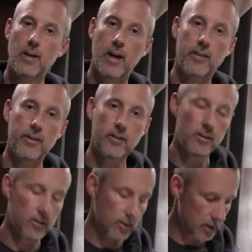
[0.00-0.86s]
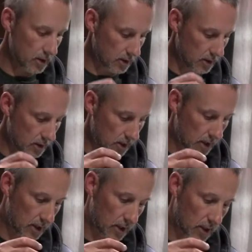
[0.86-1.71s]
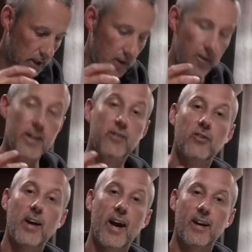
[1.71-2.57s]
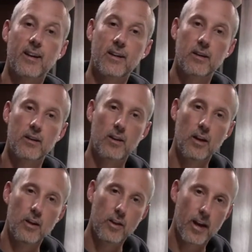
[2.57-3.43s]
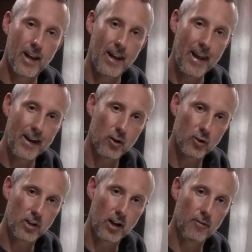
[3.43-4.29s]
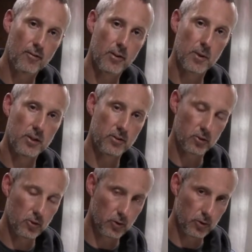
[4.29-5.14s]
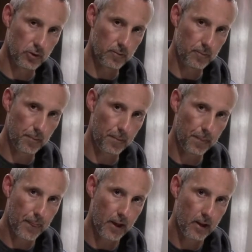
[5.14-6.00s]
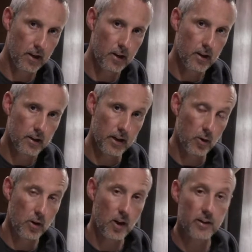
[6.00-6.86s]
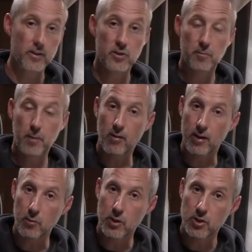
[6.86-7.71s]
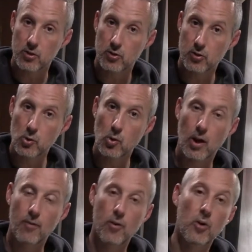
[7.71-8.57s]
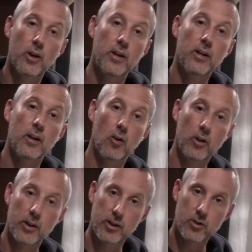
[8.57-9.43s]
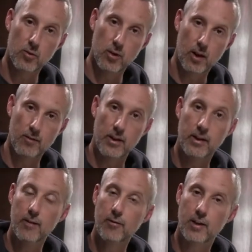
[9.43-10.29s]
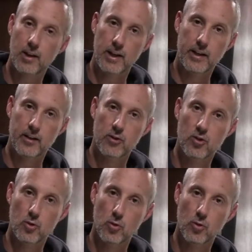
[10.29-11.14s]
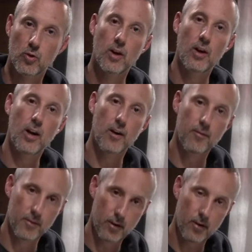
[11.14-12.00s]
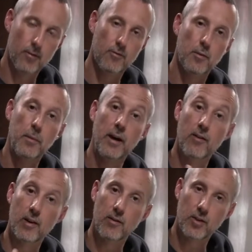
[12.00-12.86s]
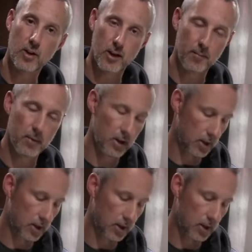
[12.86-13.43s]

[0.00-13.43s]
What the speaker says: And this is an etheric sac that allows love to be stored. Now, unlike the spirit, which can store love, unconditional love, indefinitely, and store love for a period of time,